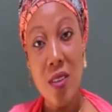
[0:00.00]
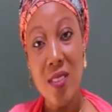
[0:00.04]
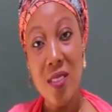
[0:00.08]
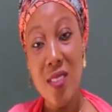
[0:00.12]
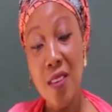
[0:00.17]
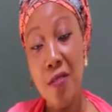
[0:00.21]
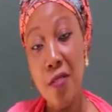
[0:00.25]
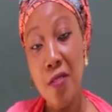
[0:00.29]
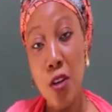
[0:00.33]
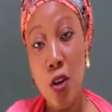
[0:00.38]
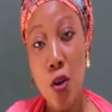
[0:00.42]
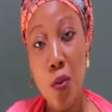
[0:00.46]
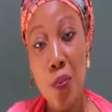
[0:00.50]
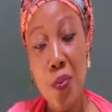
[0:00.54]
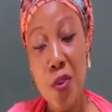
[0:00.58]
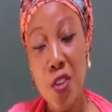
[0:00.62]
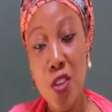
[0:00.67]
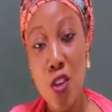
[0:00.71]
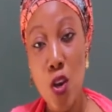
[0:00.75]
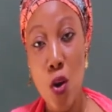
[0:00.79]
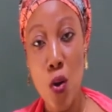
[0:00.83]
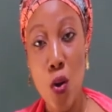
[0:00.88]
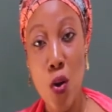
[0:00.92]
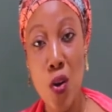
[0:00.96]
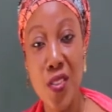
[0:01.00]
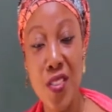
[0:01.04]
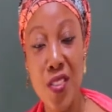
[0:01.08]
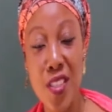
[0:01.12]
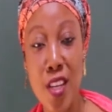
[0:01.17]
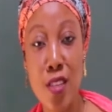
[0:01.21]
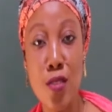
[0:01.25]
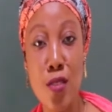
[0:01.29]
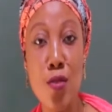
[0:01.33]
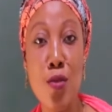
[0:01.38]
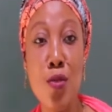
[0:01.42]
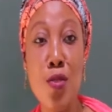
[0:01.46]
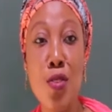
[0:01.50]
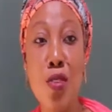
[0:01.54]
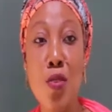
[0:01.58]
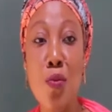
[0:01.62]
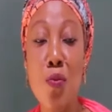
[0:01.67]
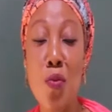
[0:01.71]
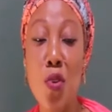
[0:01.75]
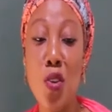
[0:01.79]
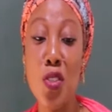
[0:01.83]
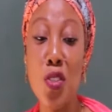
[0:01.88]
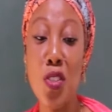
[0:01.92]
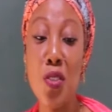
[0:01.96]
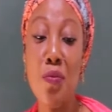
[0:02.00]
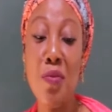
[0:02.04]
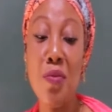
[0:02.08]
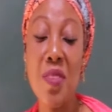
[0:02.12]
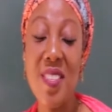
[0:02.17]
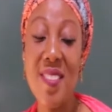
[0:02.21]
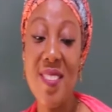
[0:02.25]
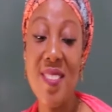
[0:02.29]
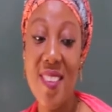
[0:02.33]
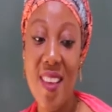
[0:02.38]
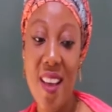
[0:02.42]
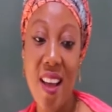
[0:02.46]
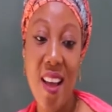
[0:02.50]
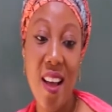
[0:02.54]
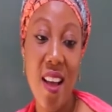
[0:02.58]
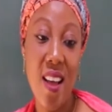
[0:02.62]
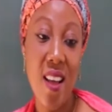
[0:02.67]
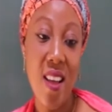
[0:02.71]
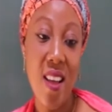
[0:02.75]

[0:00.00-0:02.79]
developing your content using multimedia